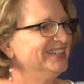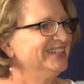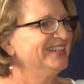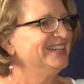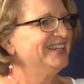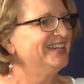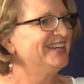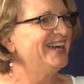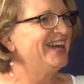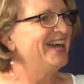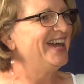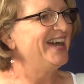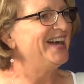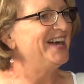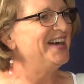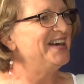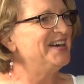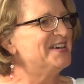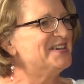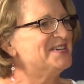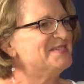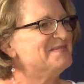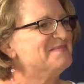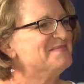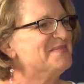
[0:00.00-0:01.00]

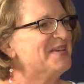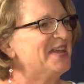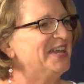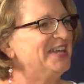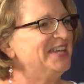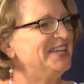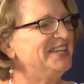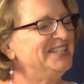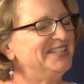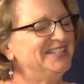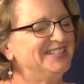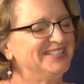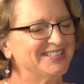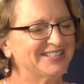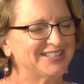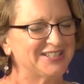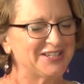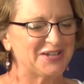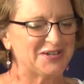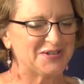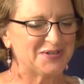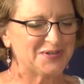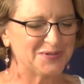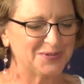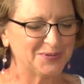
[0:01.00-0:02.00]
And
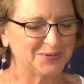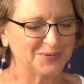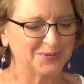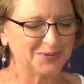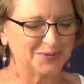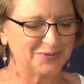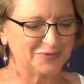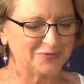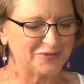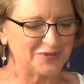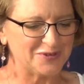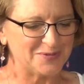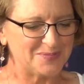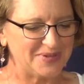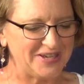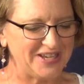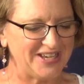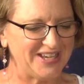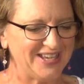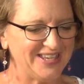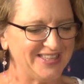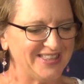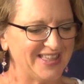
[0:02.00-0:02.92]
so for me,